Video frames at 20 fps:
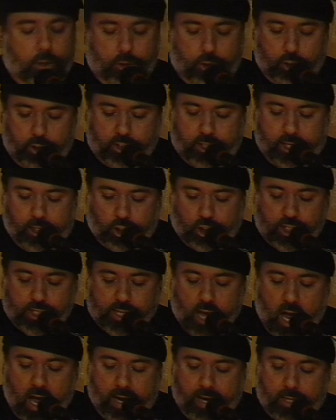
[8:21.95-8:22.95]
to teach
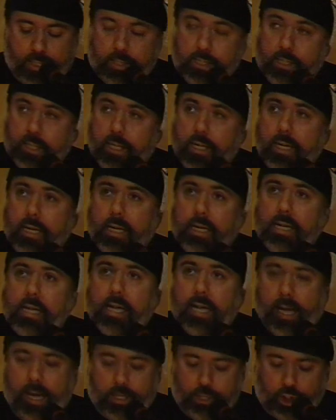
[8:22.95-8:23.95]
science,
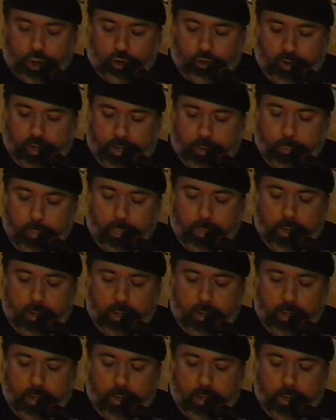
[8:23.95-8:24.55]
history,